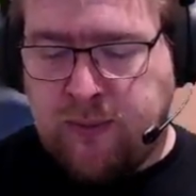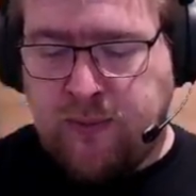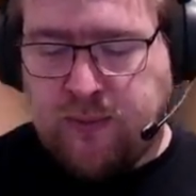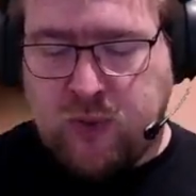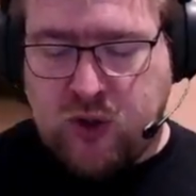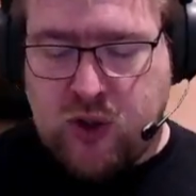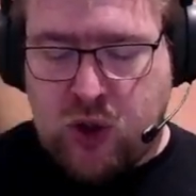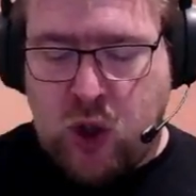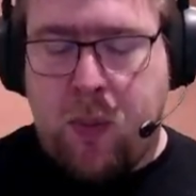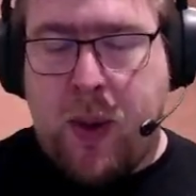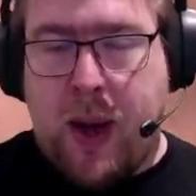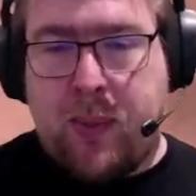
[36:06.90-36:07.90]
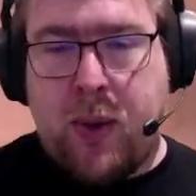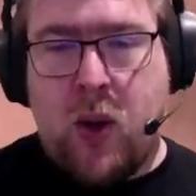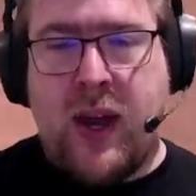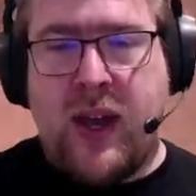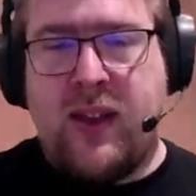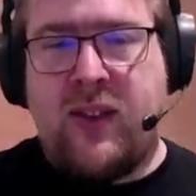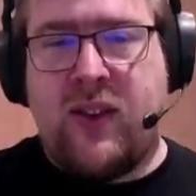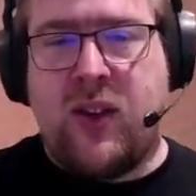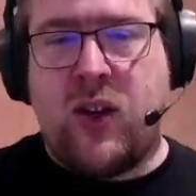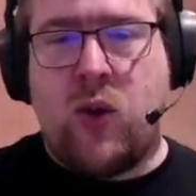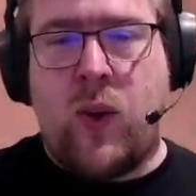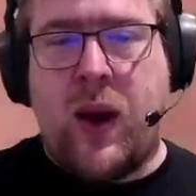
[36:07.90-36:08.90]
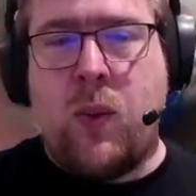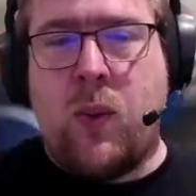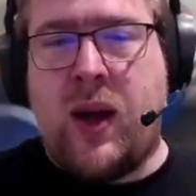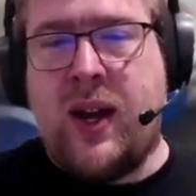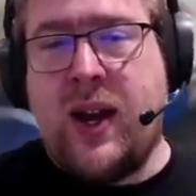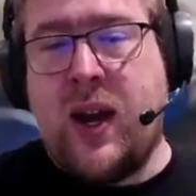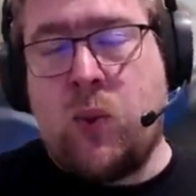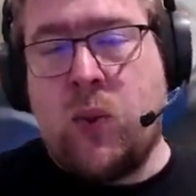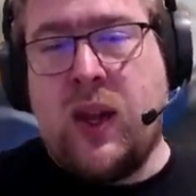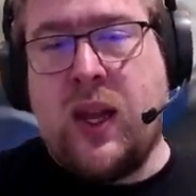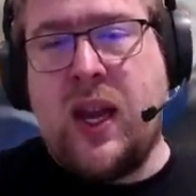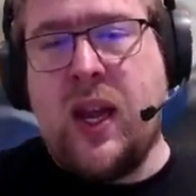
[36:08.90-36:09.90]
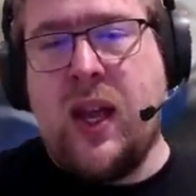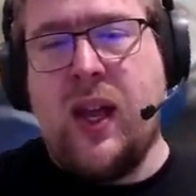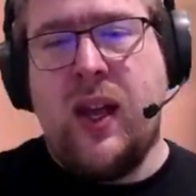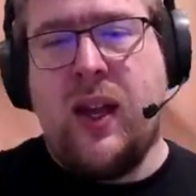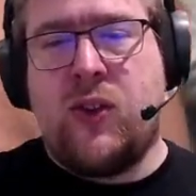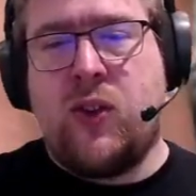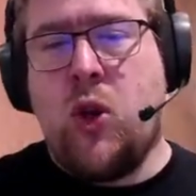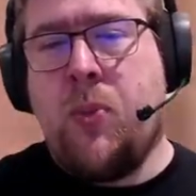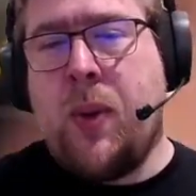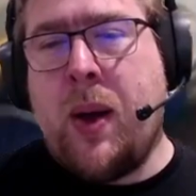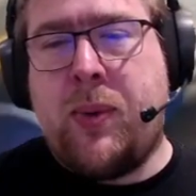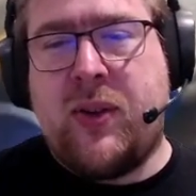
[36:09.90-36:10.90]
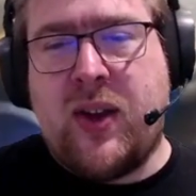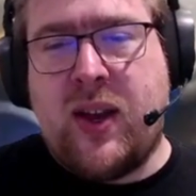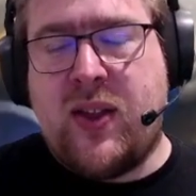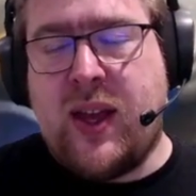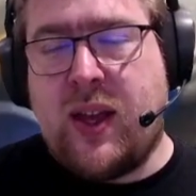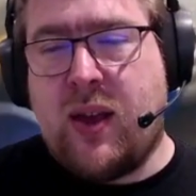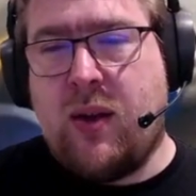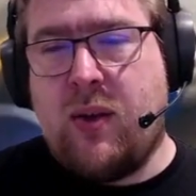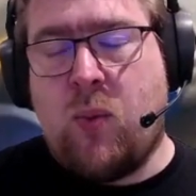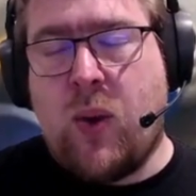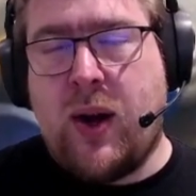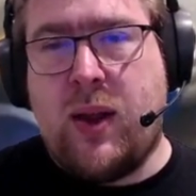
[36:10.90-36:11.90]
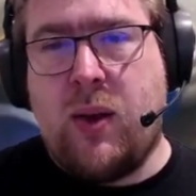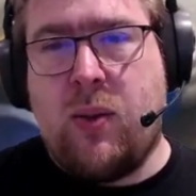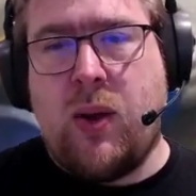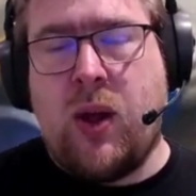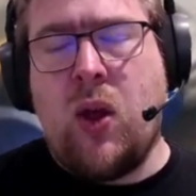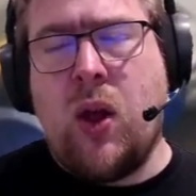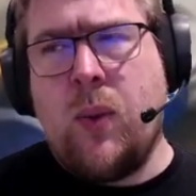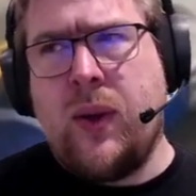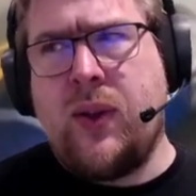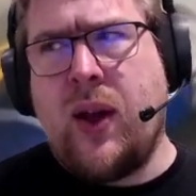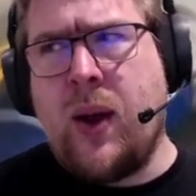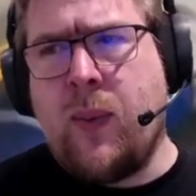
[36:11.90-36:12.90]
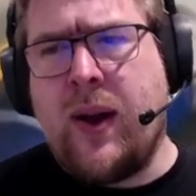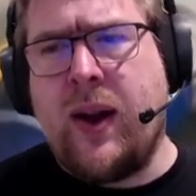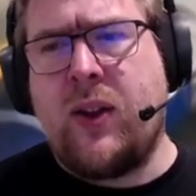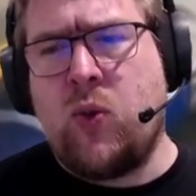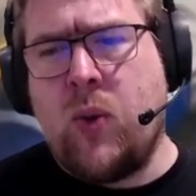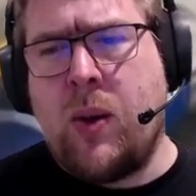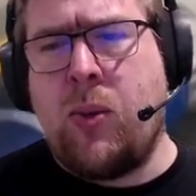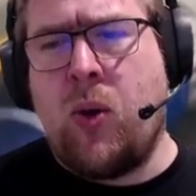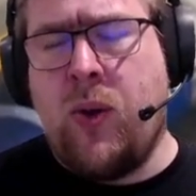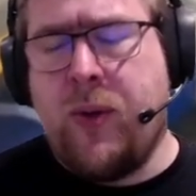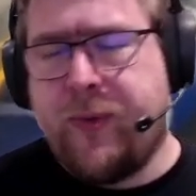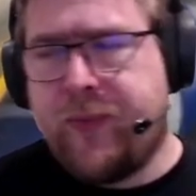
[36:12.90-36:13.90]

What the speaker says: Scoop Up. Okay, this is a great one, and really, Scoop Up is, I think, one of the, along with Ironics Rebel,